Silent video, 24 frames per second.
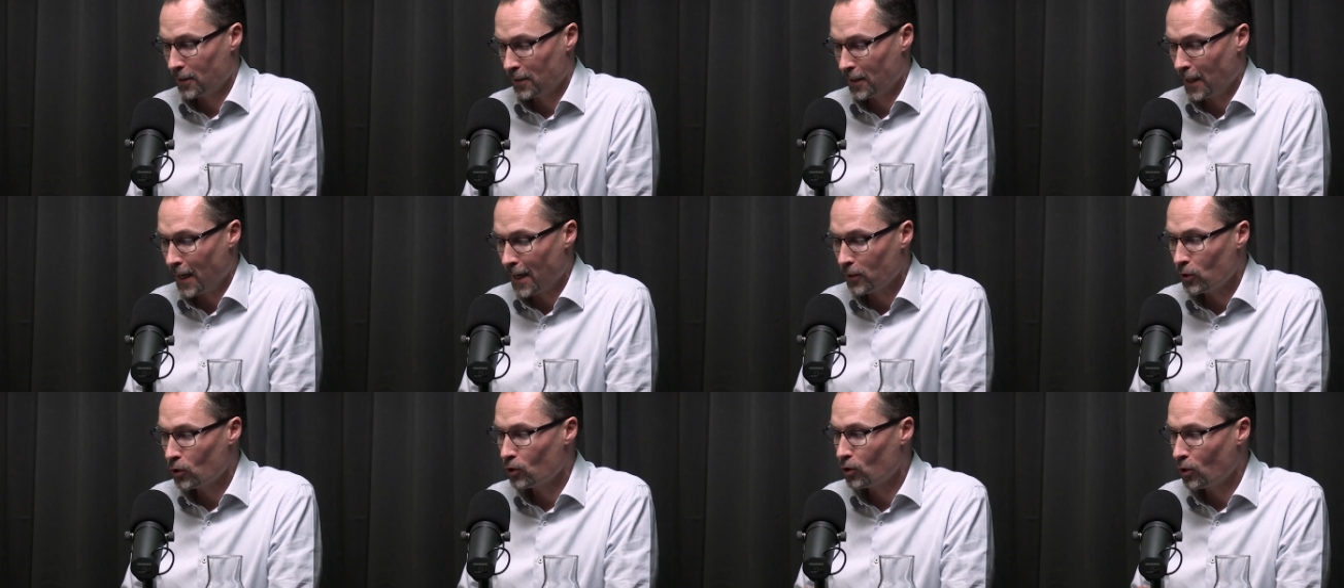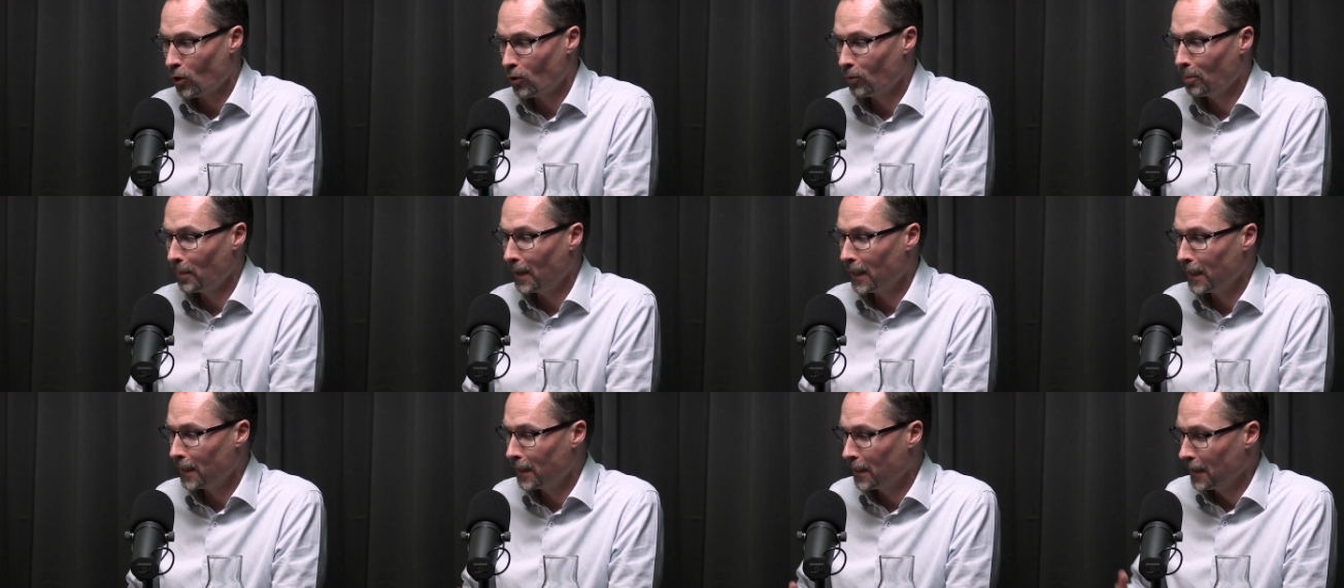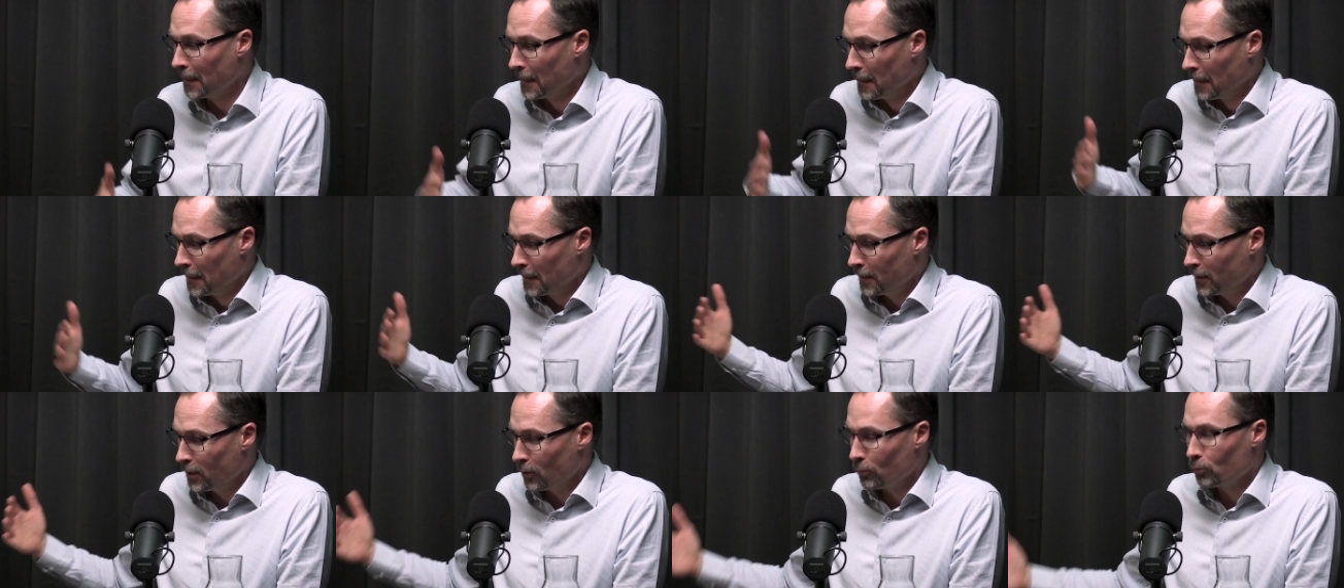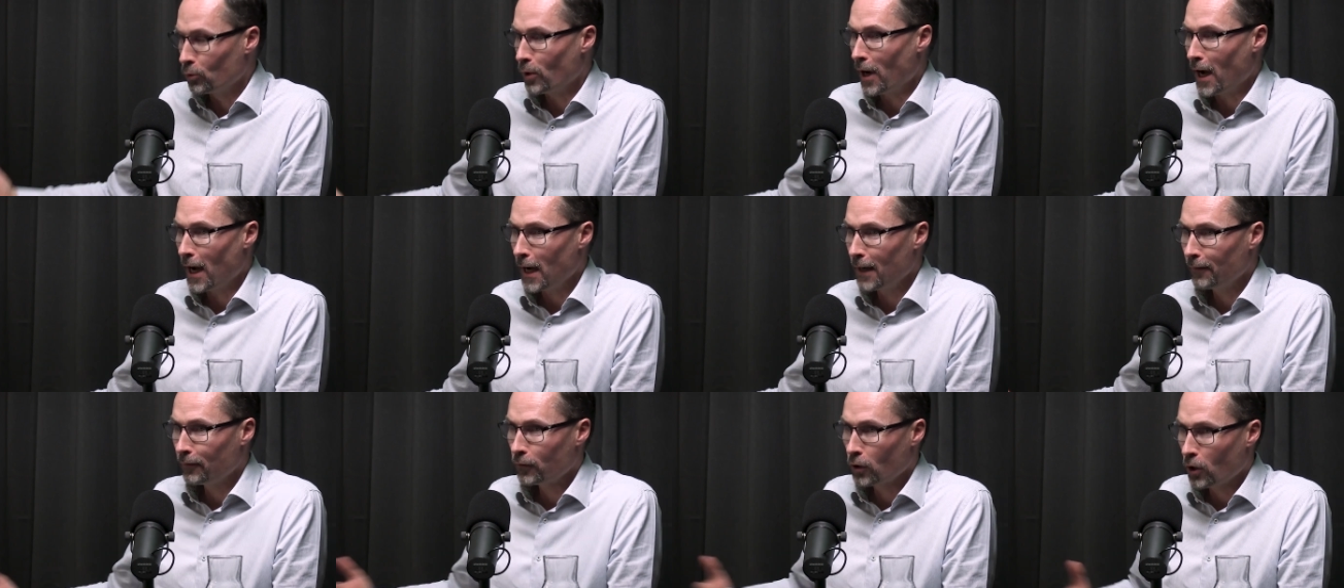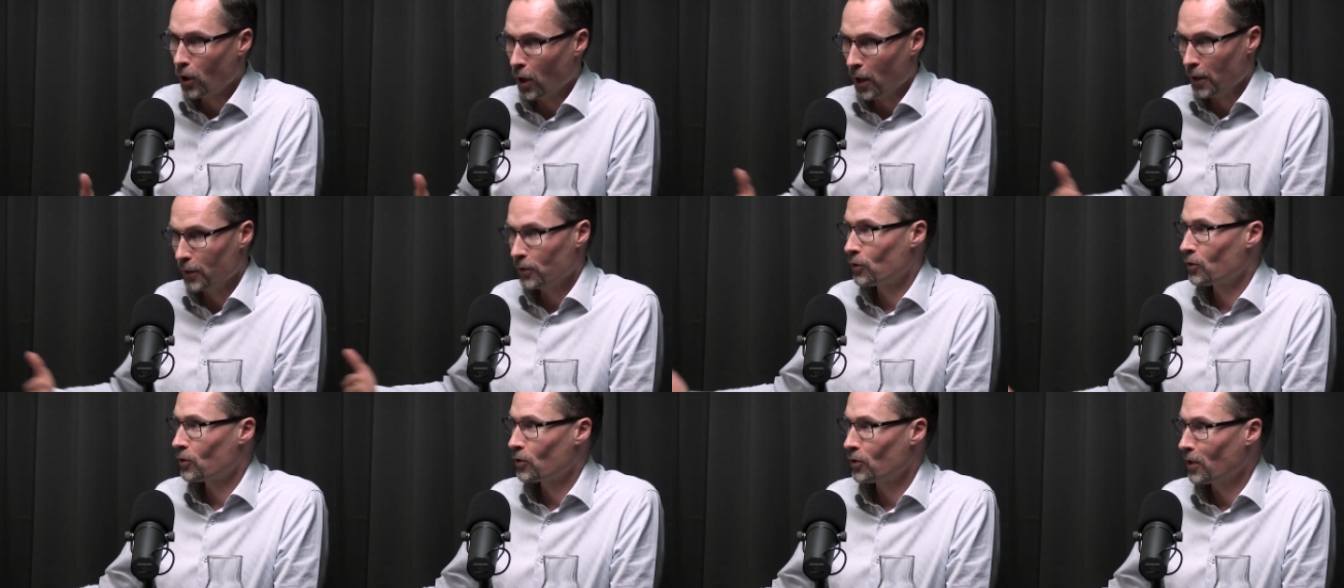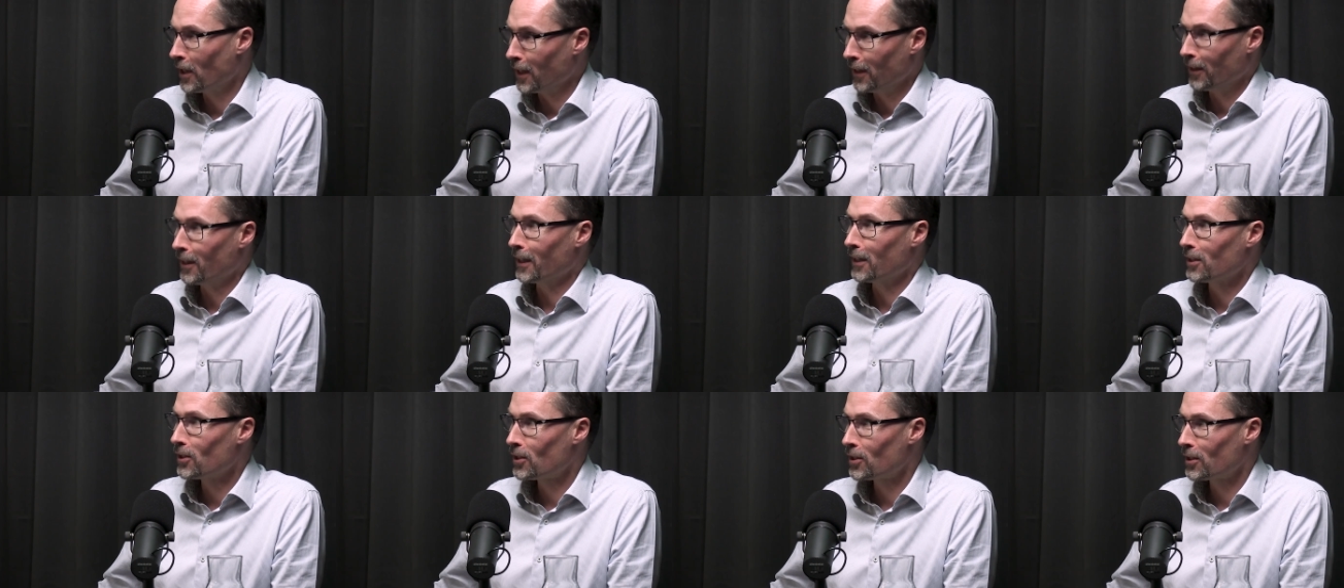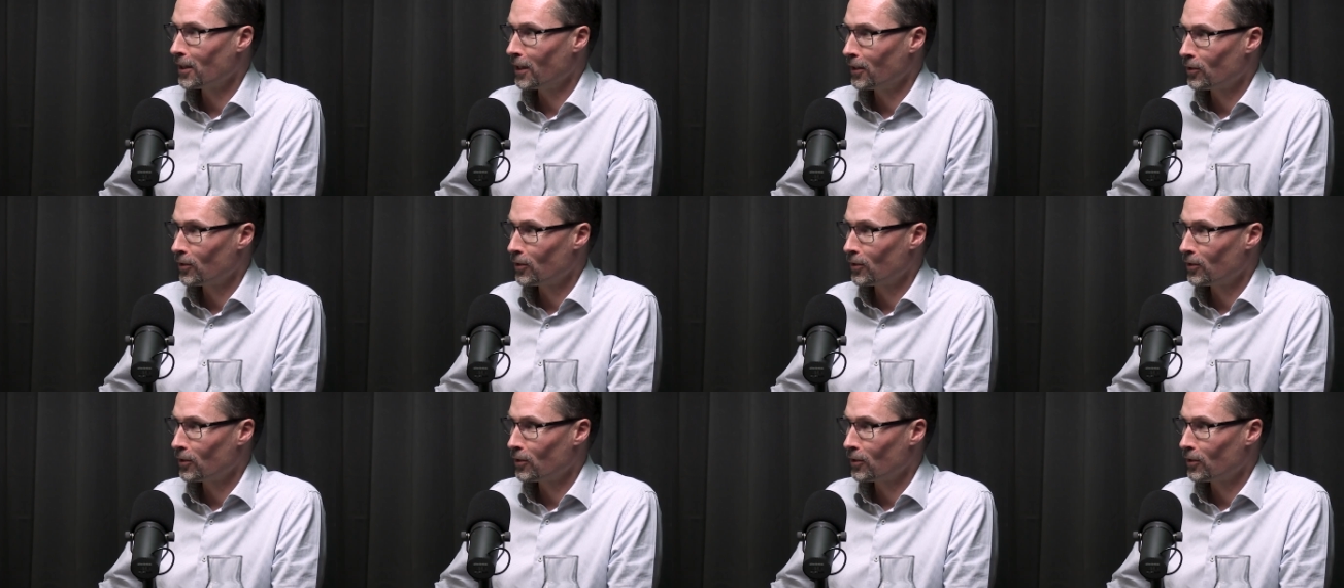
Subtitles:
there are so many derived costs in this,